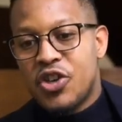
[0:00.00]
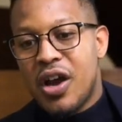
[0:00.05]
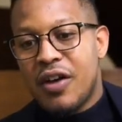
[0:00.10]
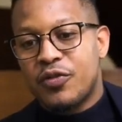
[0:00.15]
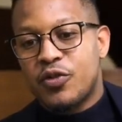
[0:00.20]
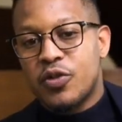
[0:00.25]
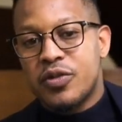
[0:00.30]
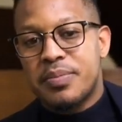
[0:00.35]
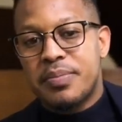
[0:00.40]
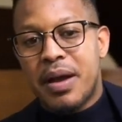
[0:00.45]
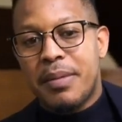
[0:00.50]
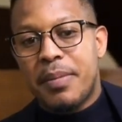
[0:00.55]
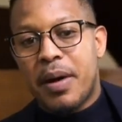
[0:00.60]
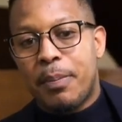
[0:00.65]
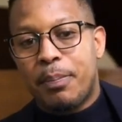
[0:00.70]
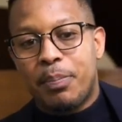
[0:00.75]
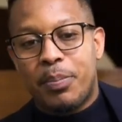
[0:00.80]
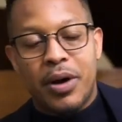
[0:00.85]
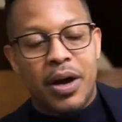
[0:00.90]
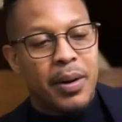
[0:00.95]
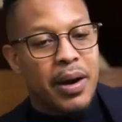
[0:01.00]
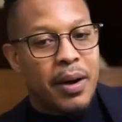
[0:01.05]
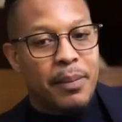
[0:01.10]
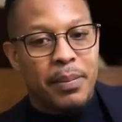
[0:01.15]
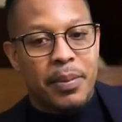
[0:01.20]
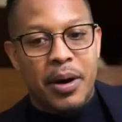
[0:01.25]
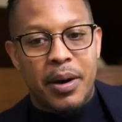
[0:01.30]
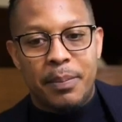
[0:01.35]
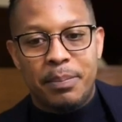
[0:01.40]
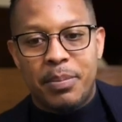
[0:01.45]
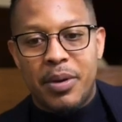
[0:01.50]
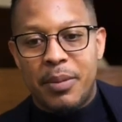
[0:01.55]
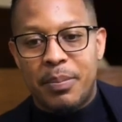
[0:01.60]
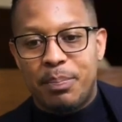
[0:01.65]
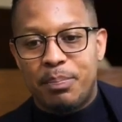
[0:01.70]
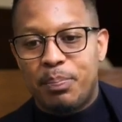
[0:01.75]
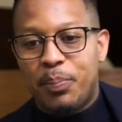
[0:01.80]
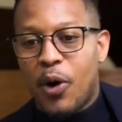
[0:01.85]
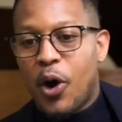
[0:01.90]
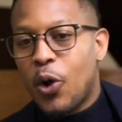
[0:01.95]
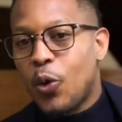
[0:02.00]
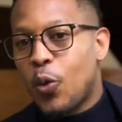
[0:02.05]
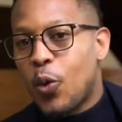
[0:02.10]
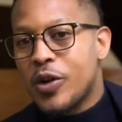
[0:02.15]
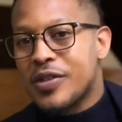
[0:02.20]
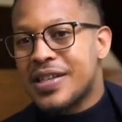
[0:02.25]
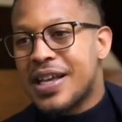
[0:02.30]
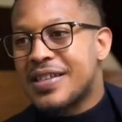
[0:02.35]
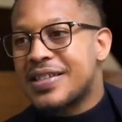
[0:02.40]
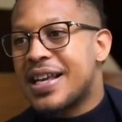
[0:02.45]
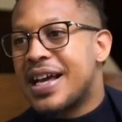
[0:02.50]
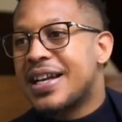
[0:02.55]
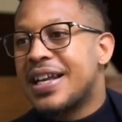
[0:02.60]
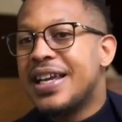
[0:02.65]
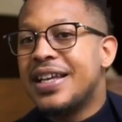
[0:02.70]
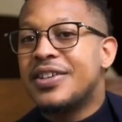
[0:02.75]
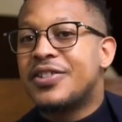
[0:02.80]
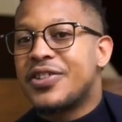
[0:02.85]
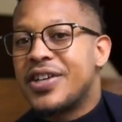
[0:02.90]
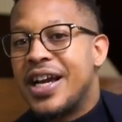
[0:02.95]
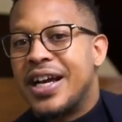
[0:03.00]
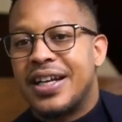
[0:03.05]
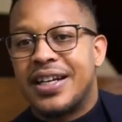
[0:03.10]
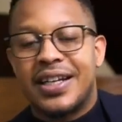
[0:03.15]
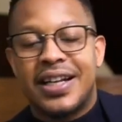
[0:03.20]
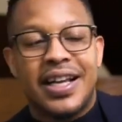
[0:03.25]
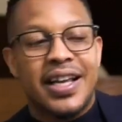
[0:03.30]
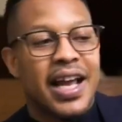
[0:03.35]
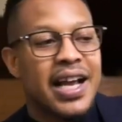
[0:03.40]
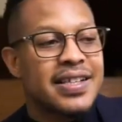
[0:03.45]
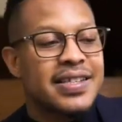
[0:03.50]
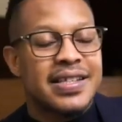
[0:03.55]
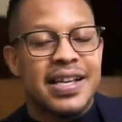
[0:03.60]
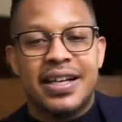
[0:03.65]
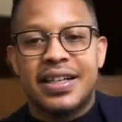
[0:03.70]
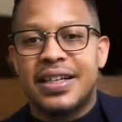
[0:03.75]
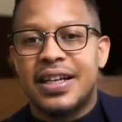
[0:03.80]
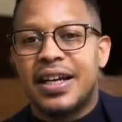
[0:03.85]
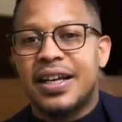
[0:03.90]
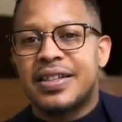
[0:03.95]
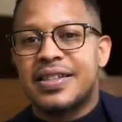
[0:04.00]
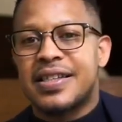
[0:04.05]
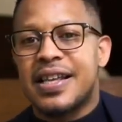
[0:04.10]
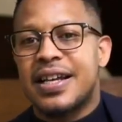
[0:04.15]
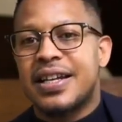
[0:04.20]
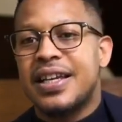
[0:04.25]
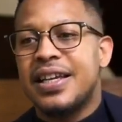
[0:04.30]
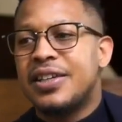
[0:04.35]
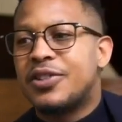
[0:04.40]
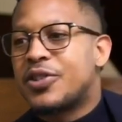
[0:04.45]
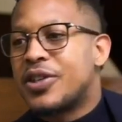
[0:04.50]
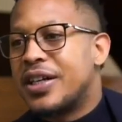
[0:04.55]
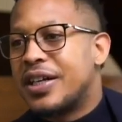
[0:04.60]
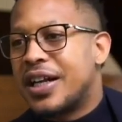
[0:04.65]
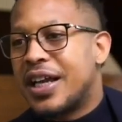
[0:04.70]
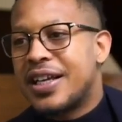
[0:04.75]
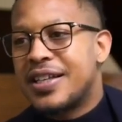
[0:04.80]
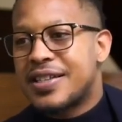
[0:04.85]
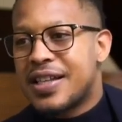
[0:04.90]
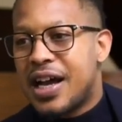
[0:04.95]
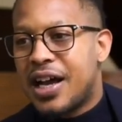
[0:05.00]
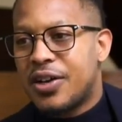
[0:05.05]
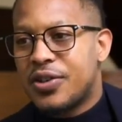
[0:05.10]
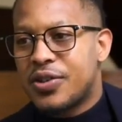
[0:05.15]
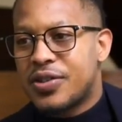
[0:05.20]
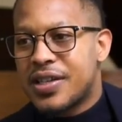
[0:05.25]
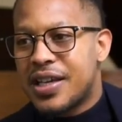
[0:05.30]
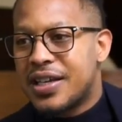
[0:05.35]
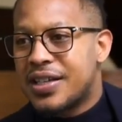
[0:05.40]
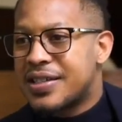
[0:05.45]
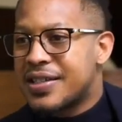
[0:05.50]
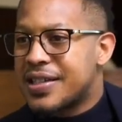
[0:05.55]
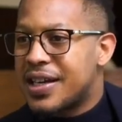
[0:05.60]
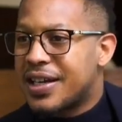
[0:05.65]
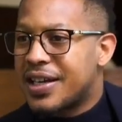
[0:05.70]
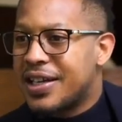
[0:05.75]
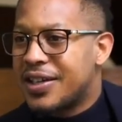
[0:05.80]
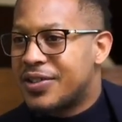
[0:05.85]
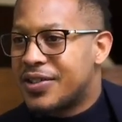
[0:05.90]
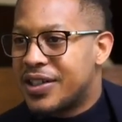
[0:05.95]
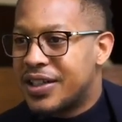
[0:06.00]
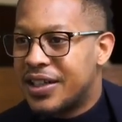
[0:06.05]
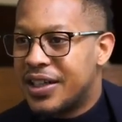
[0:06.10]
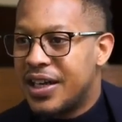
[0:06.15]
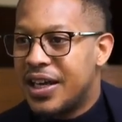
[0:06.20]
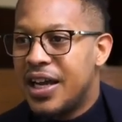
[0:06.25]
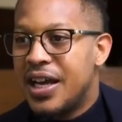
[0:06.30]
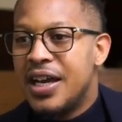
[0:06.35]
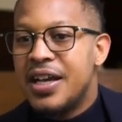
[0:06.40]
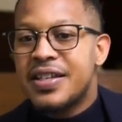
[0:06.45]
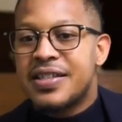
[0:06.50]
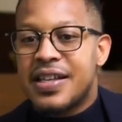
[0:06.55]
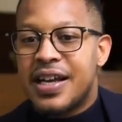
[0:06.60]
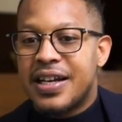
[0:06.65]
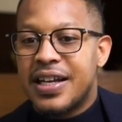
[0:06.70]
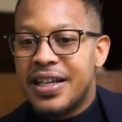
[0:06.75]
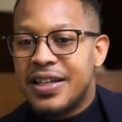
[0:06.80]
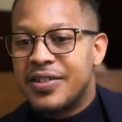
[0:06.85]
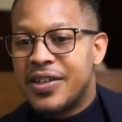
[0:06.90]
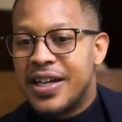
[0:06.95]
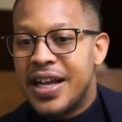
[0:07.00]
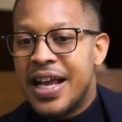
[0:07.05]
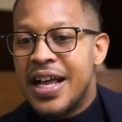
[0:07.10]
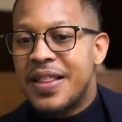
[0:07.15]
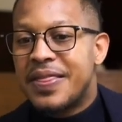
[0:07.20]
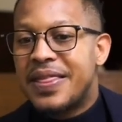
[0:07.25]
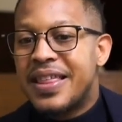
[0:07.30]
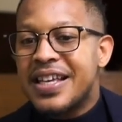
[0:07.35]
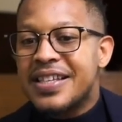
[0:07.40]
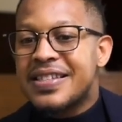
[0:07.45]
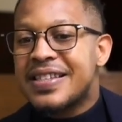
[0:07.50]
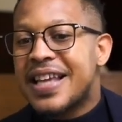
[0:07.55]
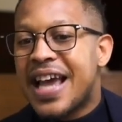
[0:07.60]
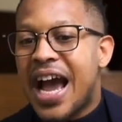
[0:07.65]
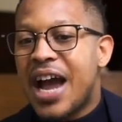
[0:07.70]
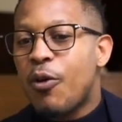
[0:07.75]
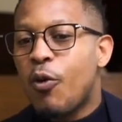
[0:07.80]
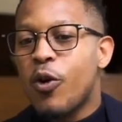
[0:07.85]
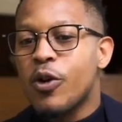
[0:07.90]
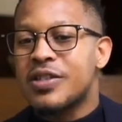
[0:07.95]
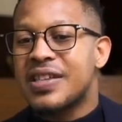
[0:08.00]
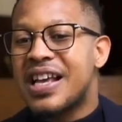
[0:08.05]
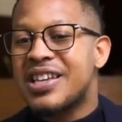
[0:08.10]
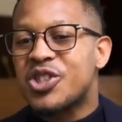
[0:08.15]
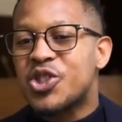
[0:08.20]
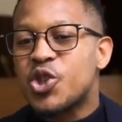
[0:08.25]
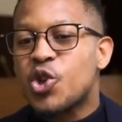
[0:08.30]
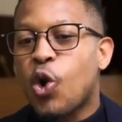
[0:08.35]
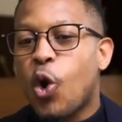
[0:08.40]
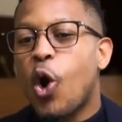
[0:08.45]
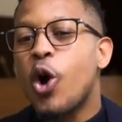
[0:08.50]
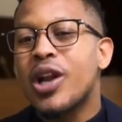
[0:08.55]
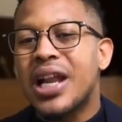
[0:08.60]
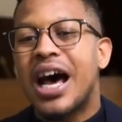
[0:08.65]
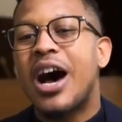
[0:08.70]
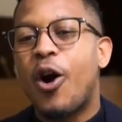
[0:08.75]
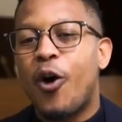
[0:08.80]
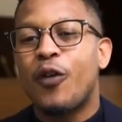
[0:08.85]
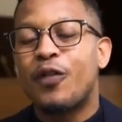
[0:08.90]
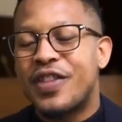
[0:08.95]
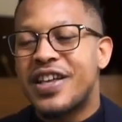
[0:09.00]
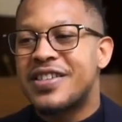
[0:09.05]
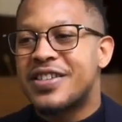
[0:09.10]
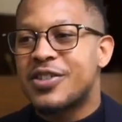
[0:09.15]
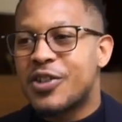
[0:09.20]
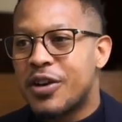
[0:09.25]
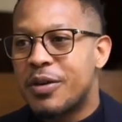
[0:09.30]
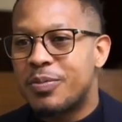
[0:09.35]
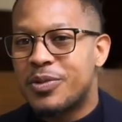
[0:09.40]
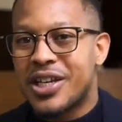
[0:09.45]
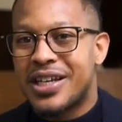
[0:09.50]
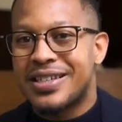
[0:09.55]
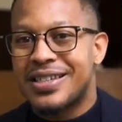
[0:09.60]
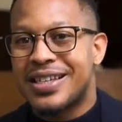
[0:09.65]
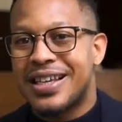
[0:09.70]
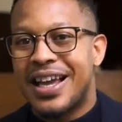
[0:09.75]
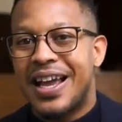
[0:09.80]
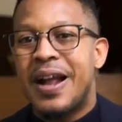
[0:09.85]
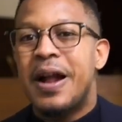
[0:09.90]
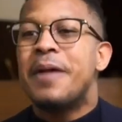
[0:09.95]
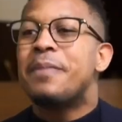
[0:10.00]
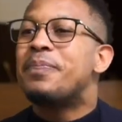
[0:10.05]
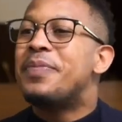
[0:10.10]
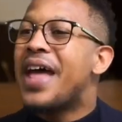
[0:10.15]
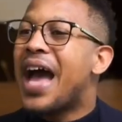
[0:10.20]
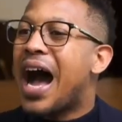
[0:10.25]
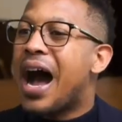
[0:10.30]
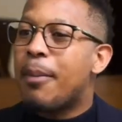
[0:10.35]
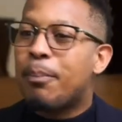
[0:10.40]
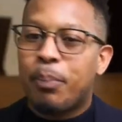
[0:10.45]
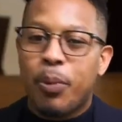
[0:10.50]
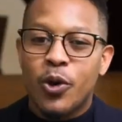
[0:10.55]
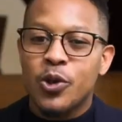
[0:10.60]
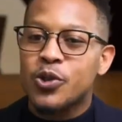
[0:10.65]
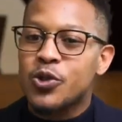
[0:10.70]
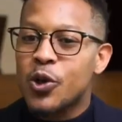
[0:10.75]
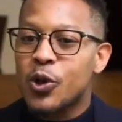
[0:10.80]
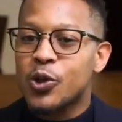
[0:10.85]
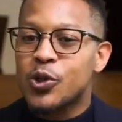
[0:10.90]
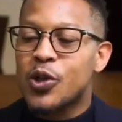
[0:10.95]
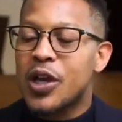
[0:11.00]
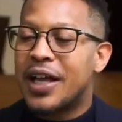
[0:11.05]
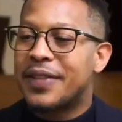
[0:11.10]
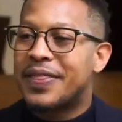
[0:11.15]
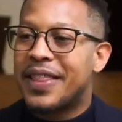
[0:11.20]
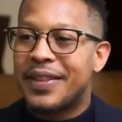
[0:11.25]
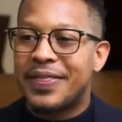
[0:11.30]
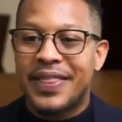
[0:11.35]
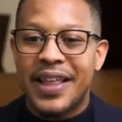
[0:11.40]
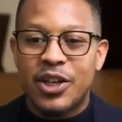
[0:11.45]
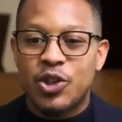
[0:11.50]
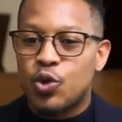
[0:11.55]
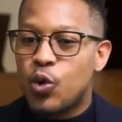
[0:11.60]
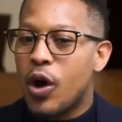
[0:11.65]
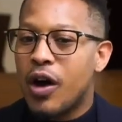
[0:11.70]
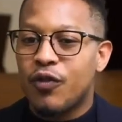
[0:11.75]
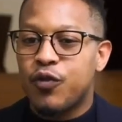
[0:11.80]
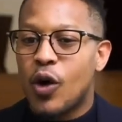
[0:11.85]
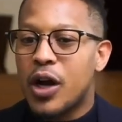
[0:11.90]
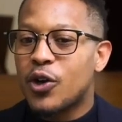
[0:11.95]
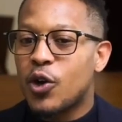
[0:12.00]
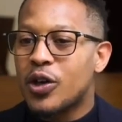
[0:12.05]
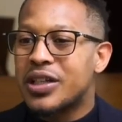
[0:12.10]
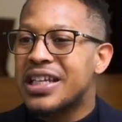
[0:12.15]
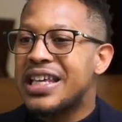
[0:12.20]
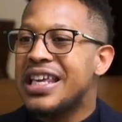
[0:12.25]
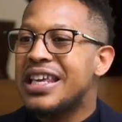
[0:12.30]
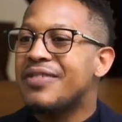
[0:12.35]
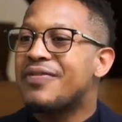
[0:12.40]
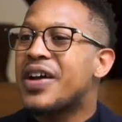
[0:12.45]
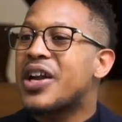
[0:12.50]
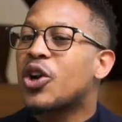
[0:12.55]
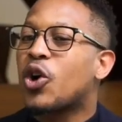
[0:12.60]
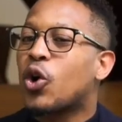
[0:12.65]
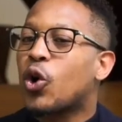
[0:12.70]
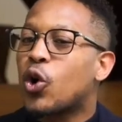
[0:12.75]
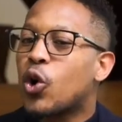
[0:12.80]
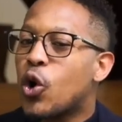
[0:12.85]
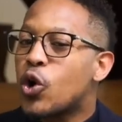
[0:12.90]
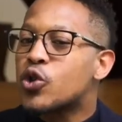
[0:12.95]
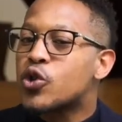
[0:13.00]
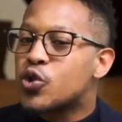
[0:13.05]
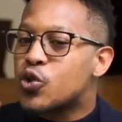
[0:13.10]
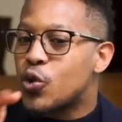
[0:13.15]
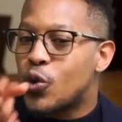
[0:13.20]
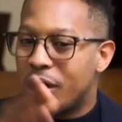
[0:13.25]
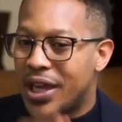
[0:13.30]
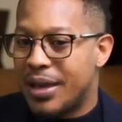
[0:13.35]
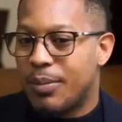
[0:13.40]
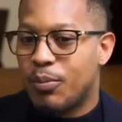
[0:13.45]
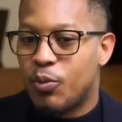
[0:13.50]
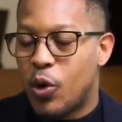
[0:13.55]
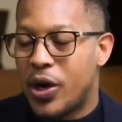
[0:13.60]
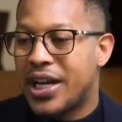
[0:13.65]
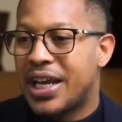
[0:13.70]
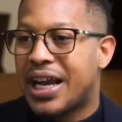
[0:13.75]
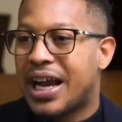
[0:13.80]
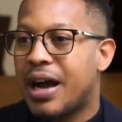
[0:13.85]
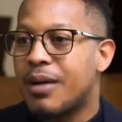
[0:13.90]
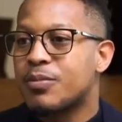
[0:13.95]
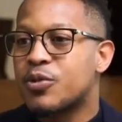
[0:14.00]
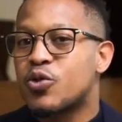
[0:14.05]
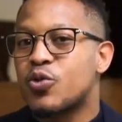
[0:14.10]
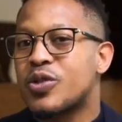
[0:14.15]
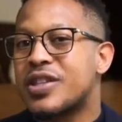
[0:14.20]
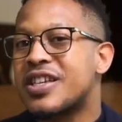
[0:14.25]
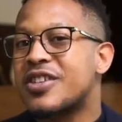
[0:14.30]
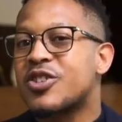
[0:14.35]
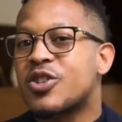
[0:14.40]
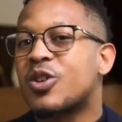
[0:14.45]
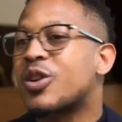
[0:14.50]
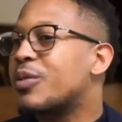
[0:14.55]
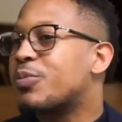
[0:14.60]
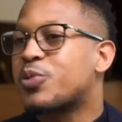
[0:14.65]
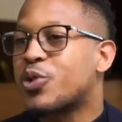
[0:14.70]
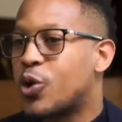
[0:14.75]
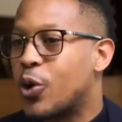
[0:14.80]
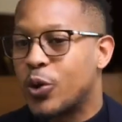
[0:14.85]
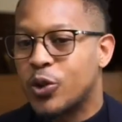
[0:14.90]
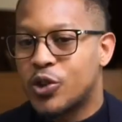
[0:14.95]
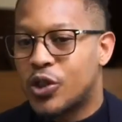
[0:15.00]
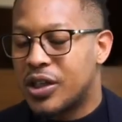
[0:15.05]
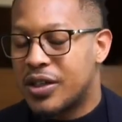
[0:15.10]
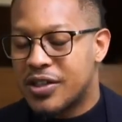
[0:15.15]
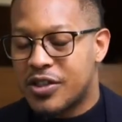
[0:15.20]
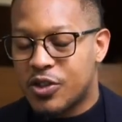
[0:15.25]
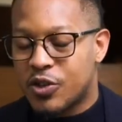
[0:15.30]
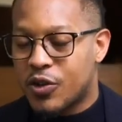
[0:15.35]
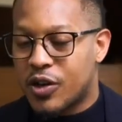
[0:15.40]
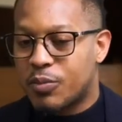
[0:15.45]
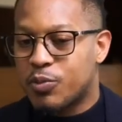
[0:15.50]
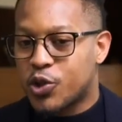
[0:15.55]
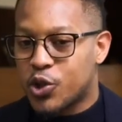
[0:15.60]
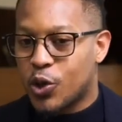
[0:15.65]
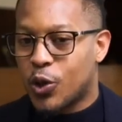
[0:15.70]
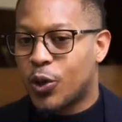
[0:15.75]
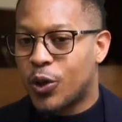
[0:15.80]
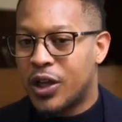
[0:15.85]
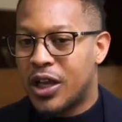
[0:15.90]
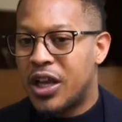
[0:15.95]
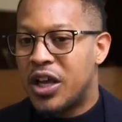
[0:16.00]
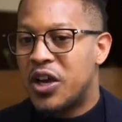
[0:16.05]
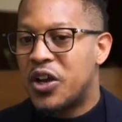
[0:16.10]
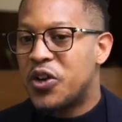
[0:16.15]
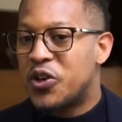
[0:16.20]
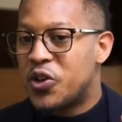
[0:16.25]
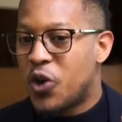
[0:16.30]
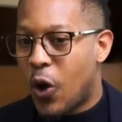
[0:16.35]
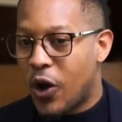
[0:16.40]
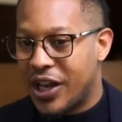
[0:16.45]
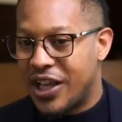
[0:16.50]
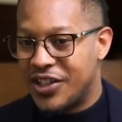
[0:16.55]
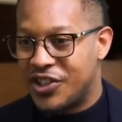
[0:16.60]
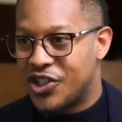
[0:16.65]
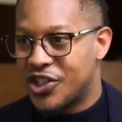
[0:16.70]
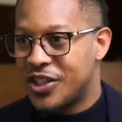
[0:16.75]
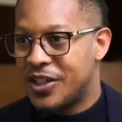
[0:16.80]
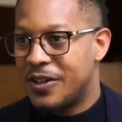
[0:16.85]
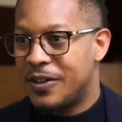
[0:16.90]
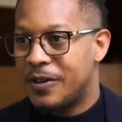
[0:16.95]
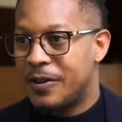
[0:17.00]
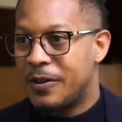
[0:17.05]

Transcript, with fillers: You have to remember, uh, uh, uh Paul was a Sanhedrin. San, Sanhedrin, is that how you say it? Sanhedrin. Sanhedrin. Sanhedrin. This guy was a scholar of the scriptures. The apostles, the, the 12, were not even close to him when it comes to the scriptural, scriptural knowledge.